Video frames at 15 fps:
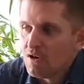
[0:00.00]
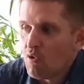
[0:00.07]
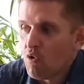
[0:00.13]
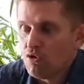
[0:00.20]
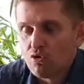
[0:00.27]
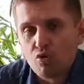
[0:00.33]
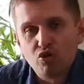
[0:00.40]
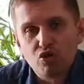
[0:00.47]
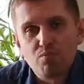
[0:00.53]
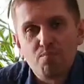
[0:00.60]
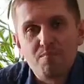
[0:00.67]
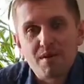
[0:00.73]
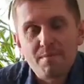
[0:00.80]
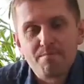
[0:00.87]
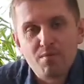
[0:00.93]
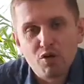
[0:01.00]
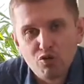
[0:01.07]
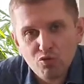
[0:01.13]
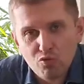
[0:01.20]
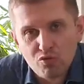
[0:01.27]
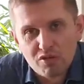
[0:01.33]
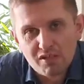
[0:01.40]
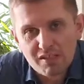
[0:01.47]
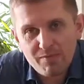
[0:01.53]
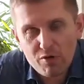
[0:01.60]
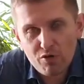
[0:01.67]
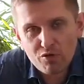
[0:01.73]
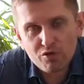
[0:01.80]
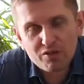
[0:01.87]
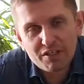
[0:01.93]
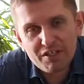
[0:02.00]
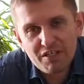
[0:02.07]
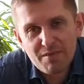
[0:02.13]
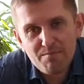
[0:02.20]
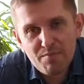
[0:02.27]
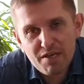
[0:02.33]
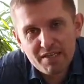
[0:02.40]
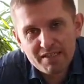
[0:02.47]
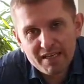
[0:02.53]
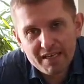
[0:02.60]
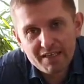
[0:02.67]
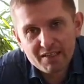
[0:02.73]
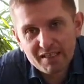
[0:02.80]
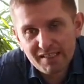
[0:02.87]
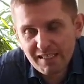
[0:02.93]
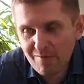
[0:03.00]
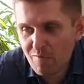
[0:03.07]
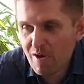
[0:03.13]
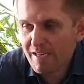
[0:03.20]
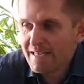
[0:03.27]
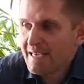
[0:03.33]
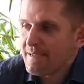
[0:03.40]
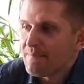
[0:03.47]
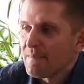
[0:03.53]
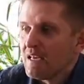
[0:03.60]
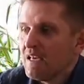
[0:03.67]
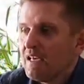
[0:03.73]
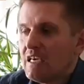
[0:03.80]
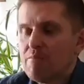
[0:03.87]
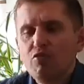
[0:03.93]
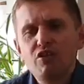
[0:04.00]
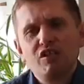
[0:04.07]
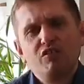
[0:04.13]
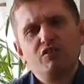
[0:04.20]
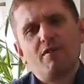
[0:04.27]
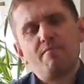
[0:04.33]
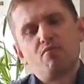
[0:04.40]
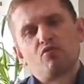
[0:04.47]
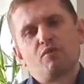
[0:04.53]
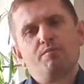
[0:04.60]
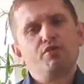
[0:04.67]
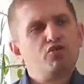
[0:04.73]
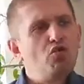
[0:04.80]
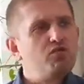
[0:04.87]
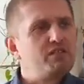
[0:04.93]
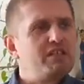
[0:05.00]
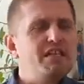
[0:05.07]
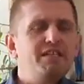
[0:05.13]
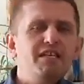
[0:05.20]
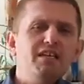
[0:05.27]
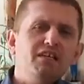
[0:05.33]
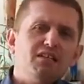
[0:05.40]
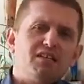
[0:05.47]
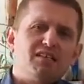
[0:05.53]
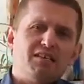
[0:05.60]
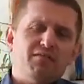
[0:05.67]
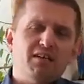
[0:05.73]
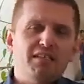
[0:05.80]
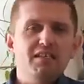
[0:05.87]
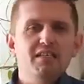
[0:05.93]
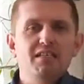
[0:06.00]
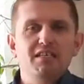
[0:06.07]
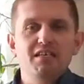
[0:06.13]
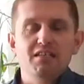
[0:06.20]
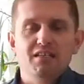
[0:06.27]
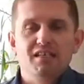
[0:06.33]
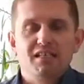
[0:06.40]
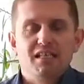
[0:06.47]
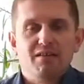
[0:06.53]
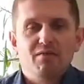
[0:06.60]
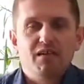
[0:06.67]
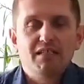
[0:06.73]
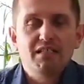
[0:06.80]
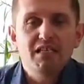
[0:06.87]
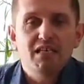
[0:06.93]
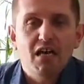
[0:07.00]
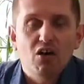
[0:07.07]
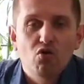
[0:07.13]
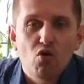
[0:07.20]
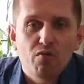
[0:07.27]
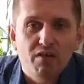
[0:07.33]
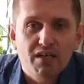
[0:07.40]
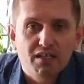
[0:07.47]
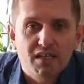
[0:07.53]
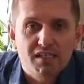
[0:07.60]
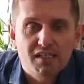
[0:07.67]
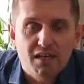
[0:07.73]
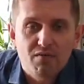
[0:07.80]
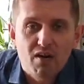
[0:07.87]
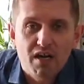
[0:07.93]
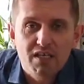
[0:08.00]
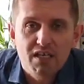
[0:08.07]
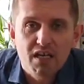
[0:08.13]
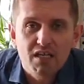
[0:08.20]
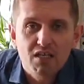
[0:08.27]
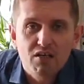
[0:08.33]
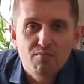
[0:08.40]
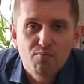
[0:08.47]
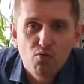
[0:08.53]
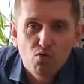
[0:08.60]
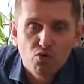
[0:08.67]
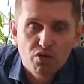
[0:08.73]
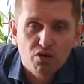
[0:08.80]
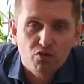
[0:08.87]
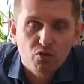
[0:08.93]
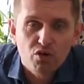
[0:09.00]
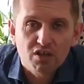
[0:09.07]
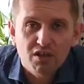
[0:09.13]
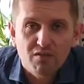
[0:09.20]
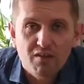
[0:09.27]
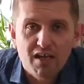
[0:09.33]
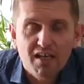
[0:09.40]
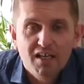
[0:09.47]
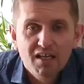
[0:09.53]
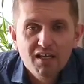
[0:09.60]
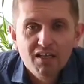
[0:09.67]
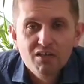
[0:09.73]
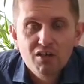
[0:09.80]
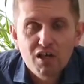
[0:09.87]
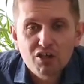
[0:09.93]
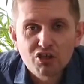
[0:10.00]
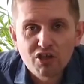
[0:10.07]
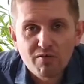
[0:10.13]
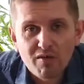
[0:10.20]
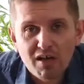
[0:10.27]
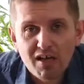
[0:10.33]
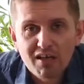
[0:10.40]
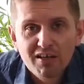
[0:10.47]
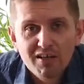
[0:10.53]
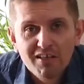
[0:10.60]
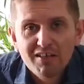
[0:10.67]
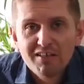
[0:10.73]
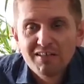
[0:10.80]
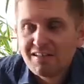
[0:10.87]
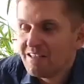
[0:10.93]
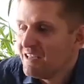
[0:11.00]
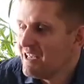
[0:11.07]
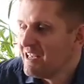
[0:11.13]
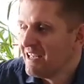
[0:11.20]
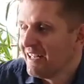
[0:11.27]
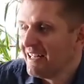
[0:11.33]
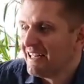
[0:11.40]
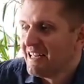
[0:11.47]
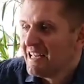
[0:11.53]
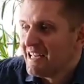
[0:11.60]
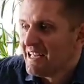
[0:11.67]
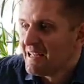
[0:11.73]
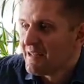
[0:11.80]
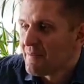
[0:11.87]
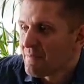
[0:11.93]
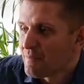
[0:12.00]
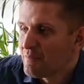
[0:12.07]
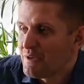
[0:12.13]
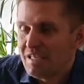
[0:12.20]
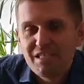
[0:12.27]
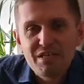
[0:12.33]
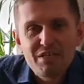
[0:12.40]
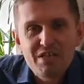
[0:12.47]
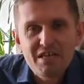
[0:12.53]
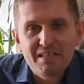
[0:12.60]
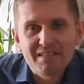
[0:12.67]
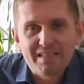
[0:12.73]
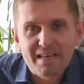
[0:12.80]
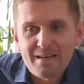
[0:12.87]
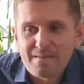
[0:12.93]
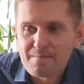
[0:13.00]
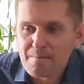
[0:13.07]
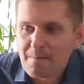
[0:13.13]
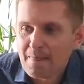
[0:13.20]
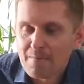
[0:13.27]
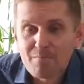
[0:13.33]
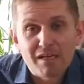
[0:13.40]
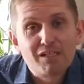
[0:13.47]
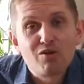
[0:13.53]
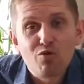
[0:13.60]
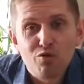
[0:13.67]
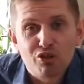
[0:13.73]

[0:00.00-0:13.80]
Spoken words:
voting and many here question to vote threads to vote. No voting will exist at it. Our president it is delayed to understand that there are no chances to do that. That he wants all will not turn out well it